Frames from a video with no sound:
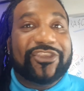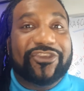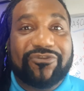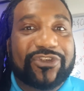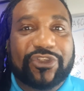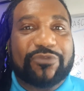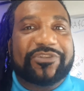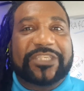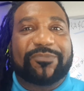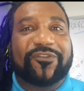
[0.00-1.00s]
YouTube
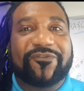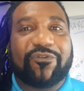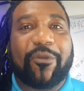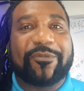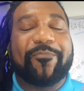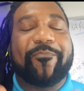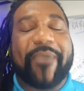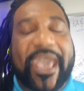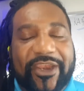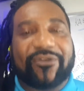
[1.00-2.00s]
just performed
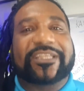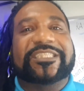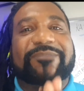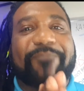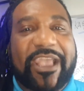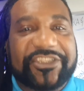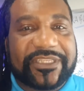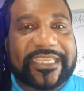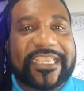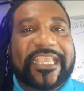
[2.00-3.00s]
better,
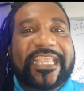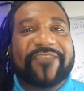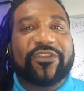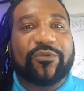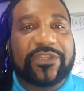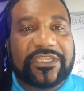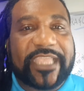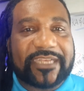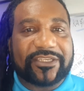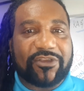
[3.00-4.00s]
especially if you were
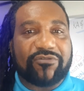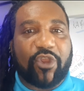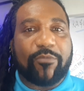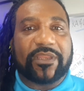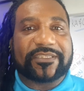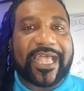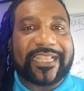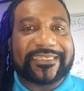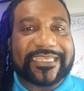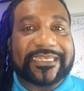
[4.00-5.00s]
looking to go global as
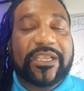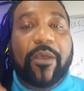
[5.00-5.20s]
I did.